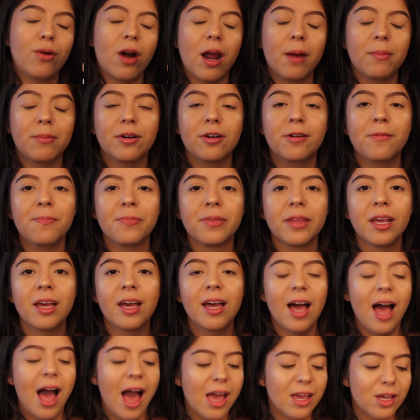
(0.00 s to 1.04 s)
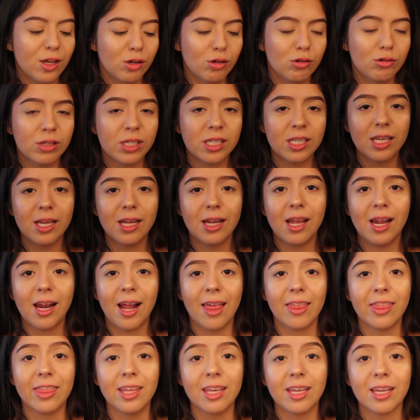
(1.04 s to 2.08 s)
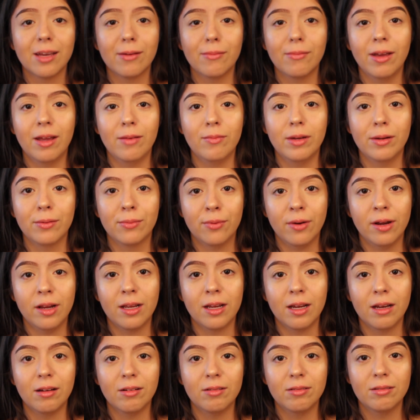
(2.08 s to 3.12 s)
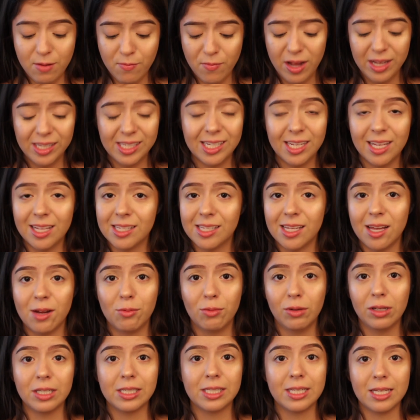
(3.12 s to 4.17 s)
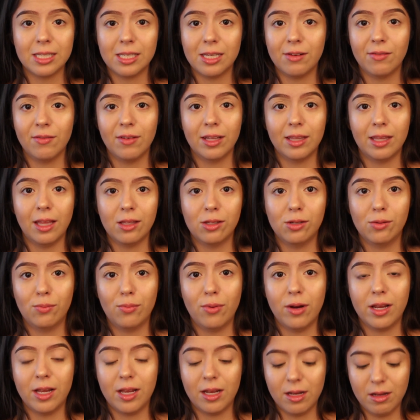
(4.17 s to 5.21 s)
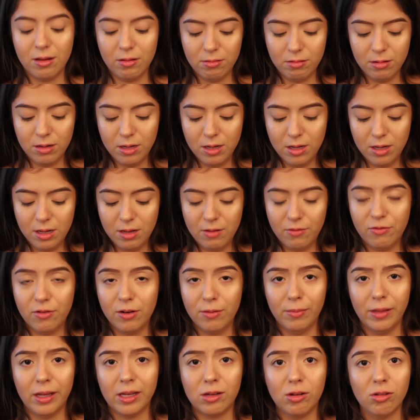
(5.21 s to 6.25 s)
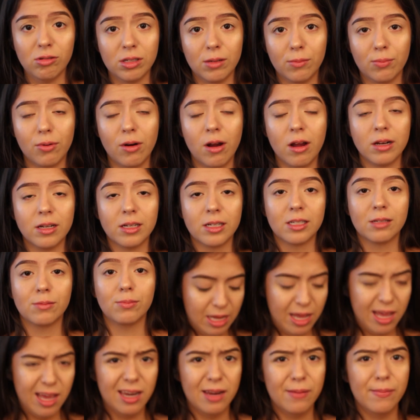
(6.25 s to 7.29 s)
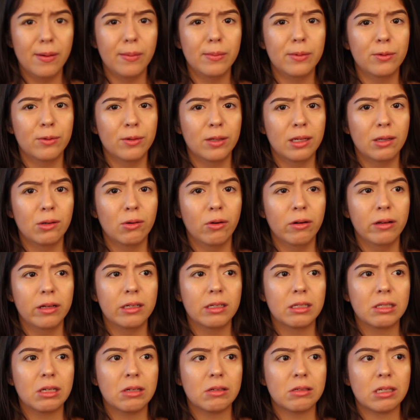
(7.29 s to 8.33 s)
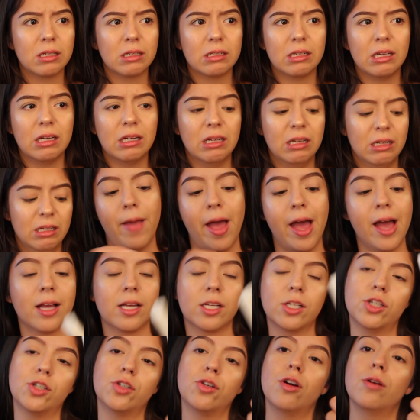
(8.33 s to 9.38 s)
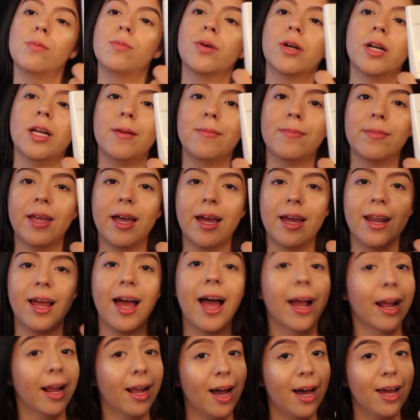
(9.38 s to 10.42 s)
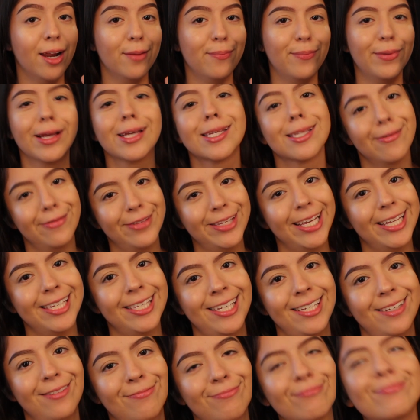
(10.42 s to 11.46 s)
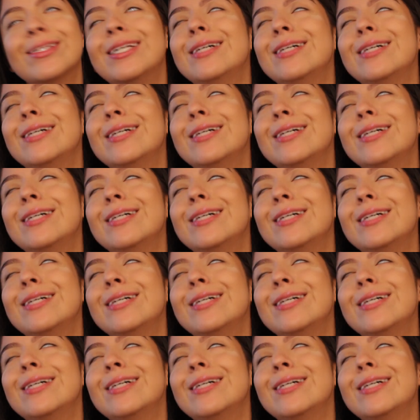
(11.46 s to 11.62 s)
primer. I use it and I think it made me break out. And my skin's not really sensitive like that to breaking out from like using products. And it made me really oily, so I was like, nah. MAC strobe cream, that I got it because of Desi.